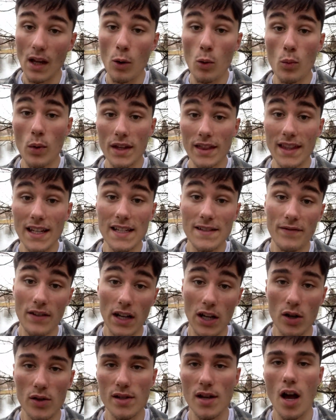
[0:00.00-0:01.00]
with these
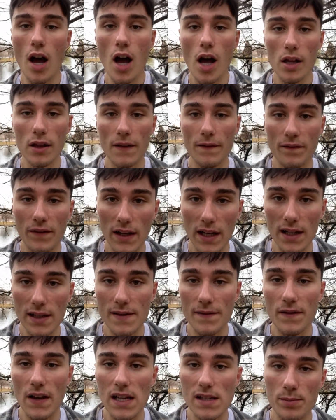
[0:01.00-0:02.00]
videos on the feeds,
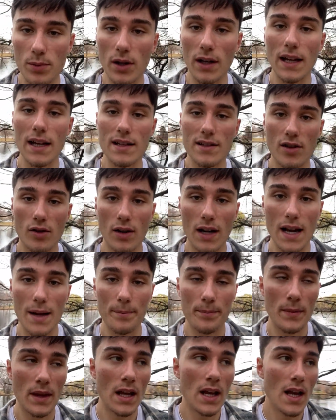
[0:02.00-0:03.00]
Facebook, Instagram.
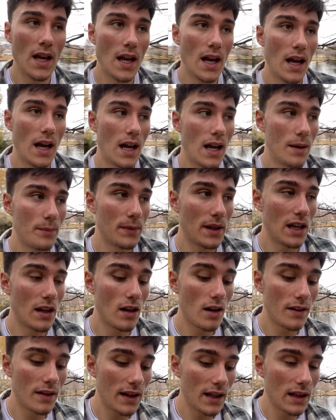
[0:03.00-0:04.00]
The
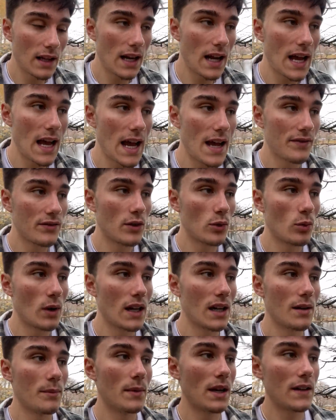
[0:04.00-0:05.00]
other thing that I have to
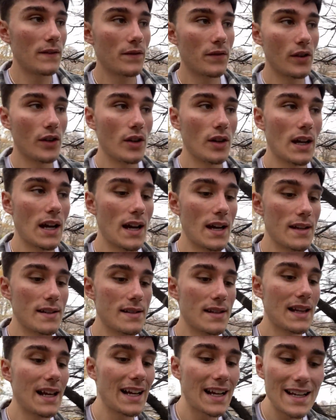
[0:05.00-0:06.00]
recommend for you
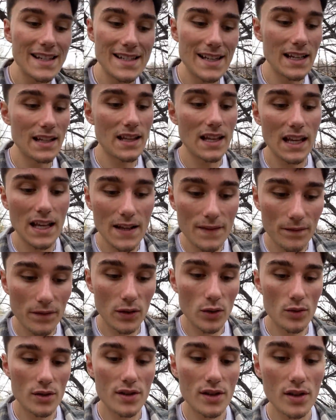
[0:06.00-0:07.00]
guys, like I said, the
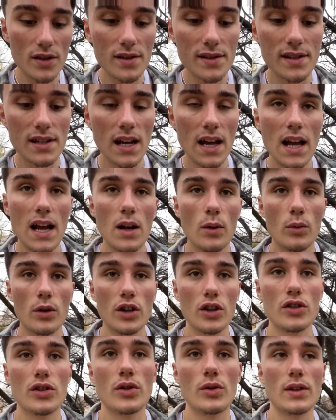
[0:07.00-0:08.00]
influencers, when
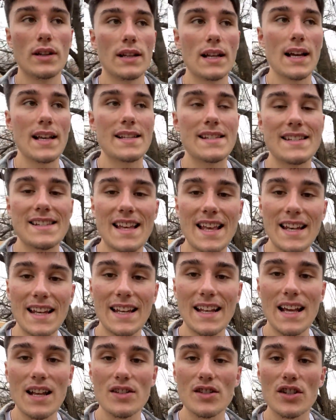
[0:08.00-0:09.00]
you're doing that, send
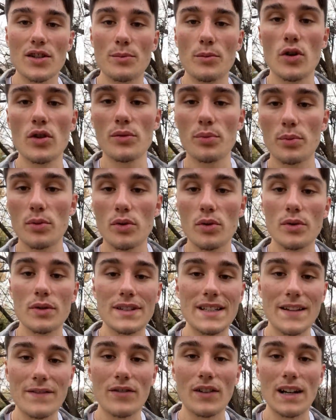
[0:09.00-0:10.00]
it out to multiple
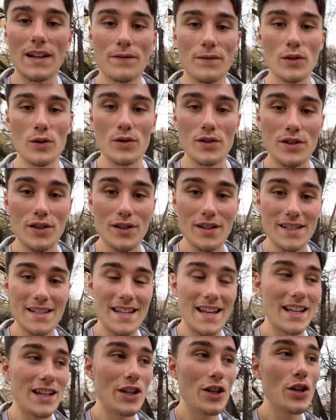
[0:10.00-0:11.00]
different influencers.
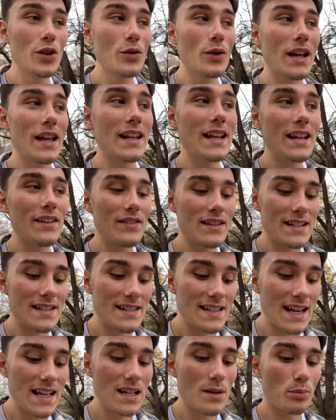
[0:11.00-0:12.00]
You can even
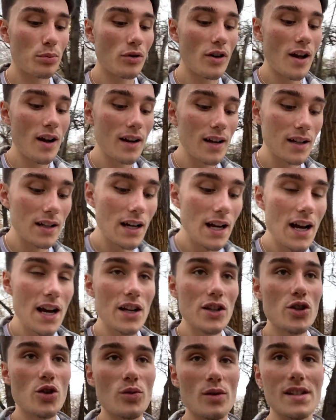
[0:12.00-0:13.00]
send a product
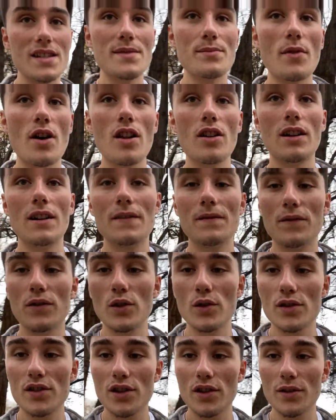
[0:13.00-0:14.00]
to a smaller
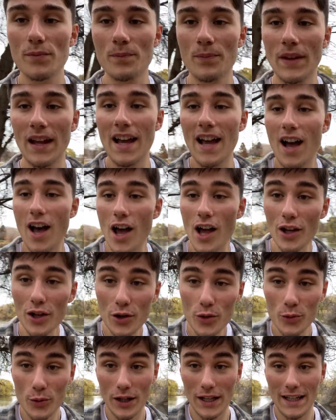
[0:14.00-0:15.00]
influencer. All
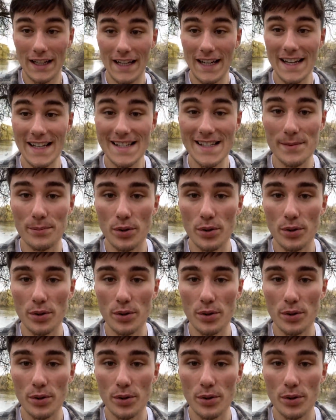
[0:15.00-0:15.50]
you really need is a